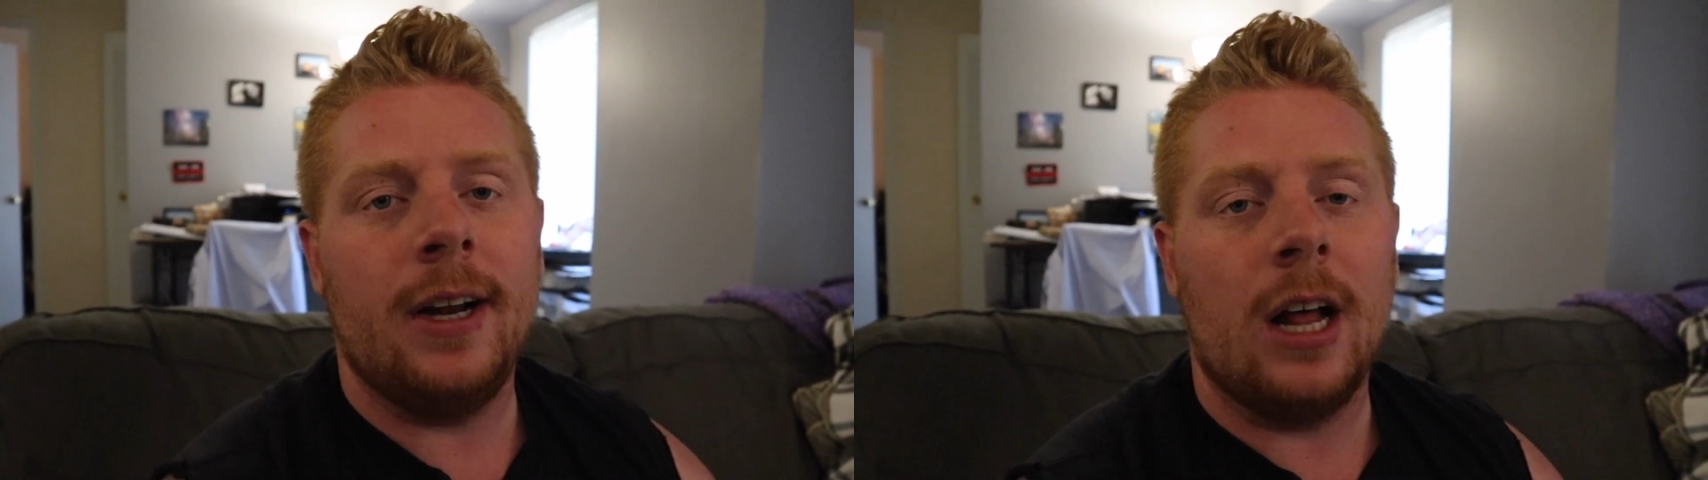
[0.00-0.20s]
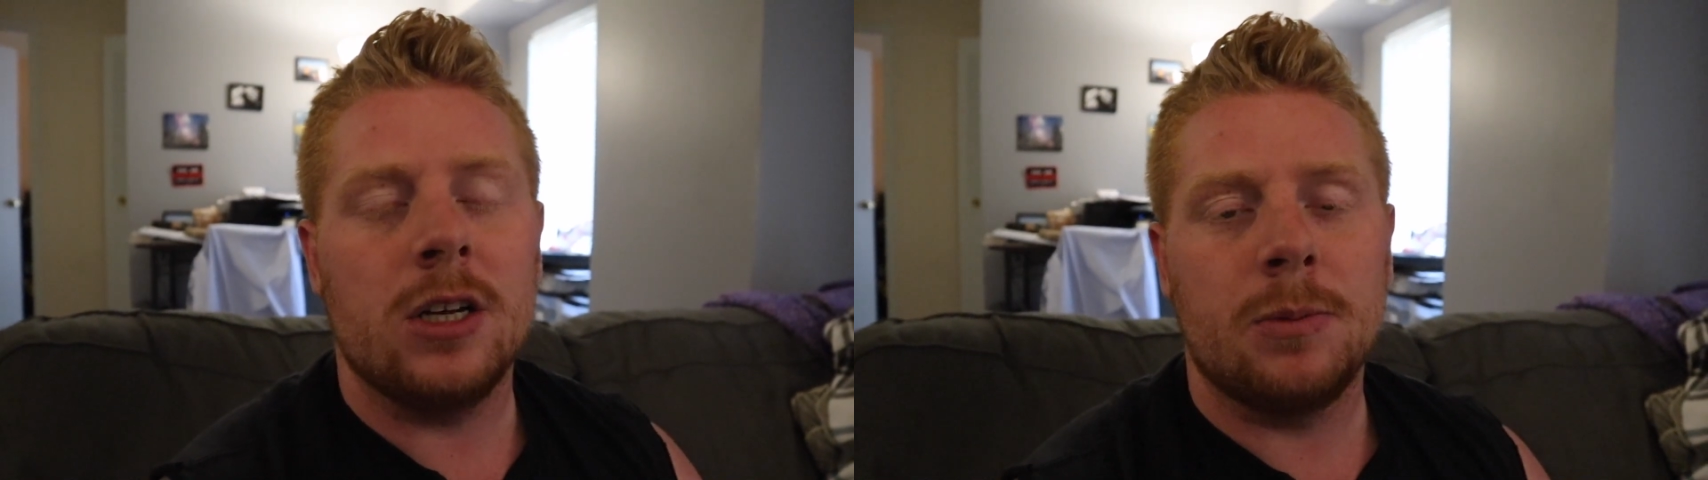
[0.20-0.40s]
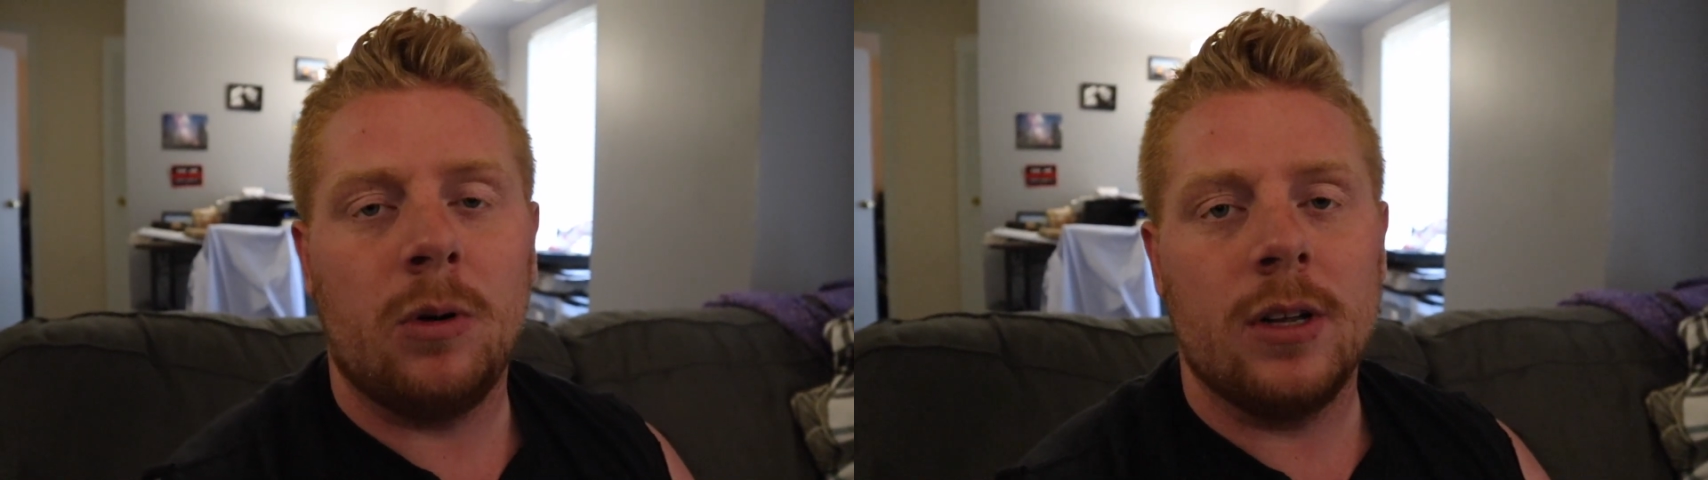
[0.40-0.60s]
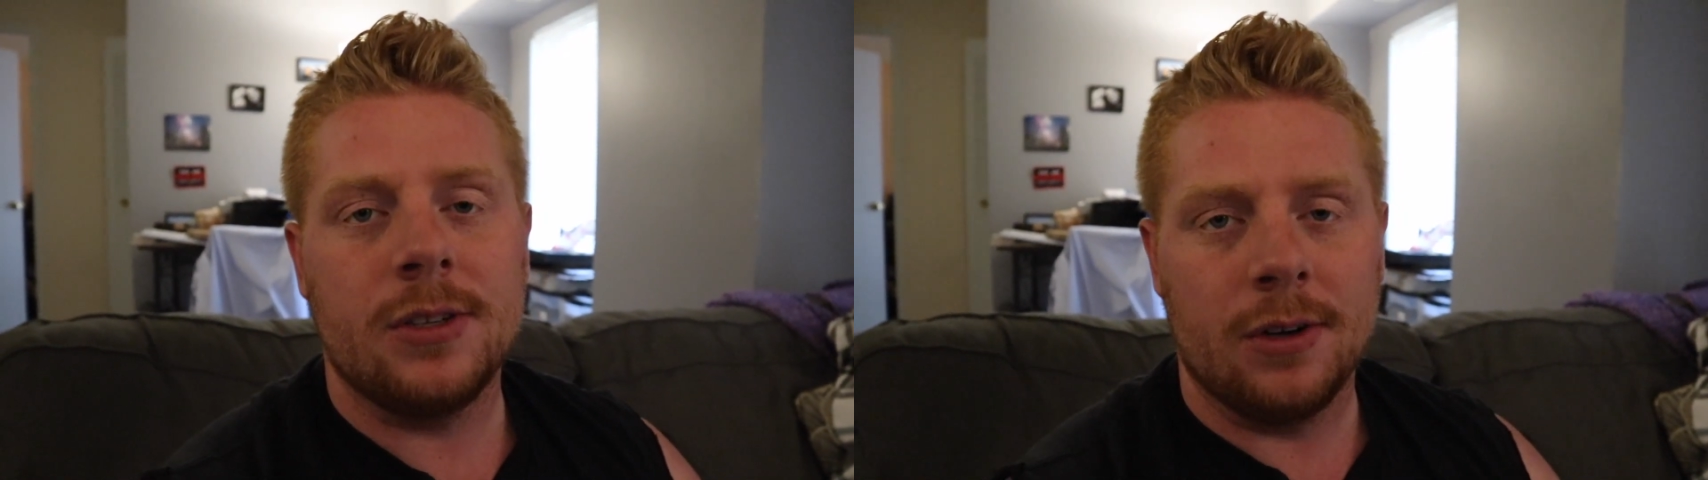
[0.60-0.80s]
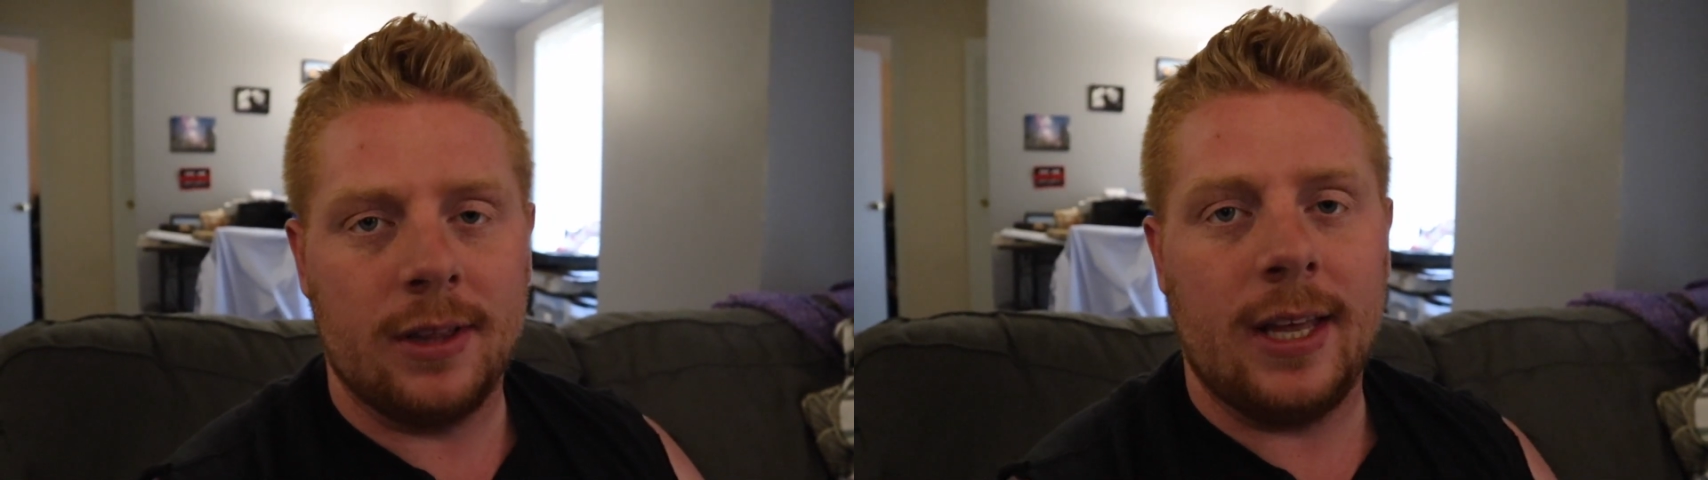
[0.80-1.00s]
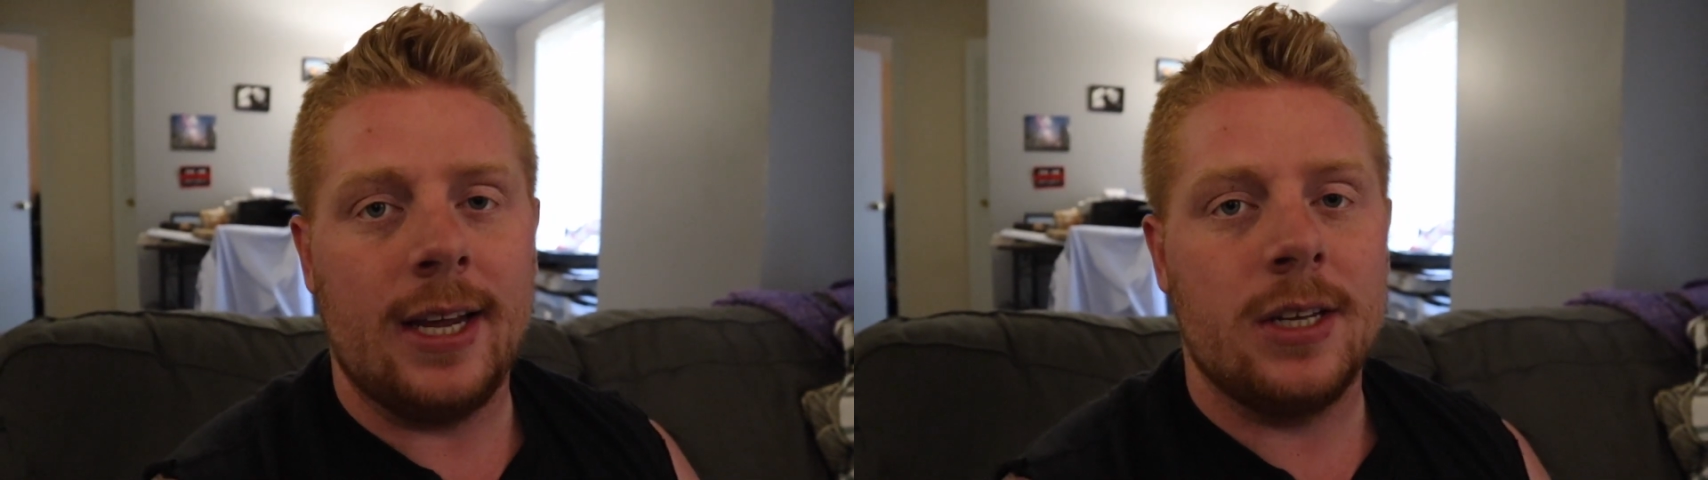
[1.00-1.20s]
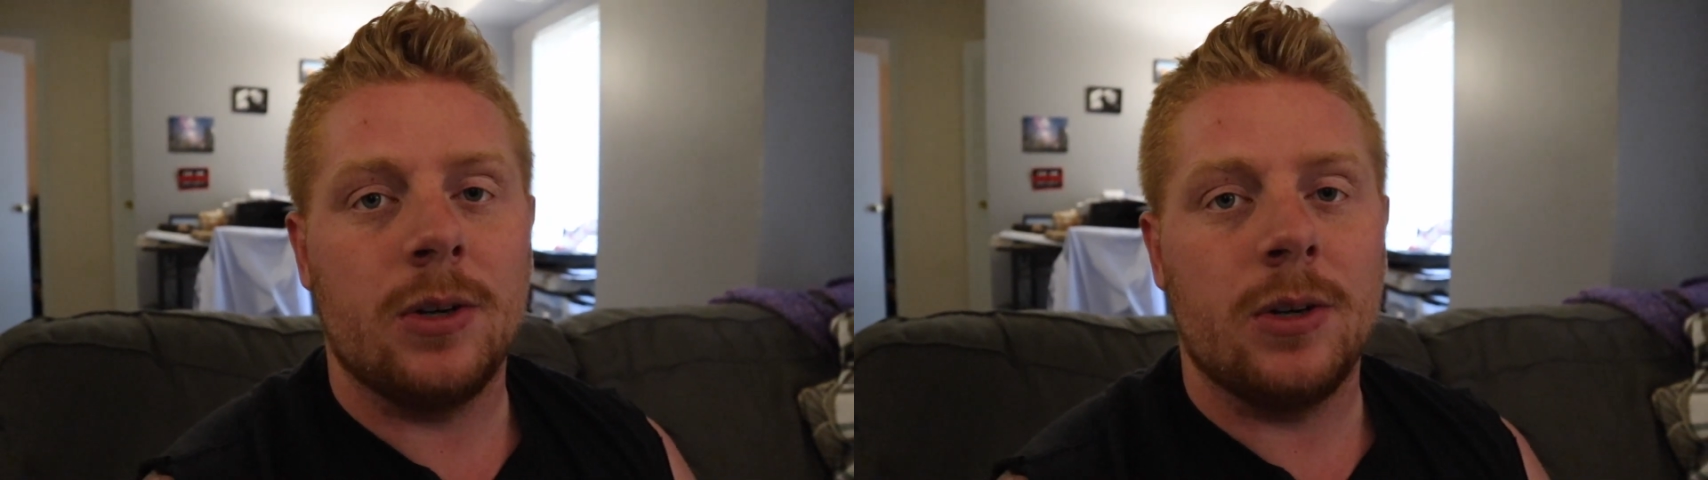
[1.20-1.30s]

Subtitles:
knowledgeable on certain things,